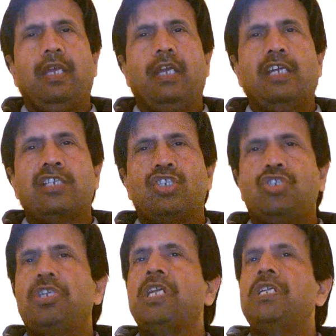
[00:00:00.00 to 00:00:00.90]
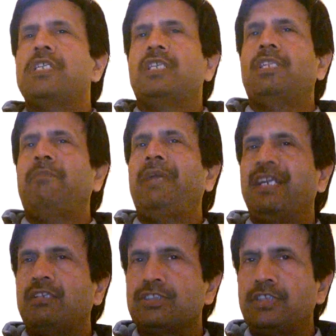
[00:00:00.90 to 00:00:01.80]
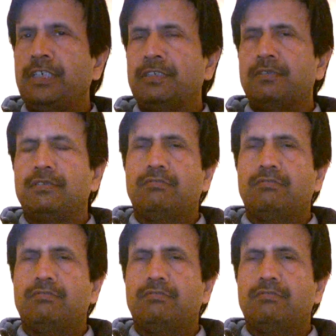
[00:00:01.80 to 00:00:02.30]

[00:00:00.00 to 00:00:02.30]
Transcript: uh, changes in the mental state,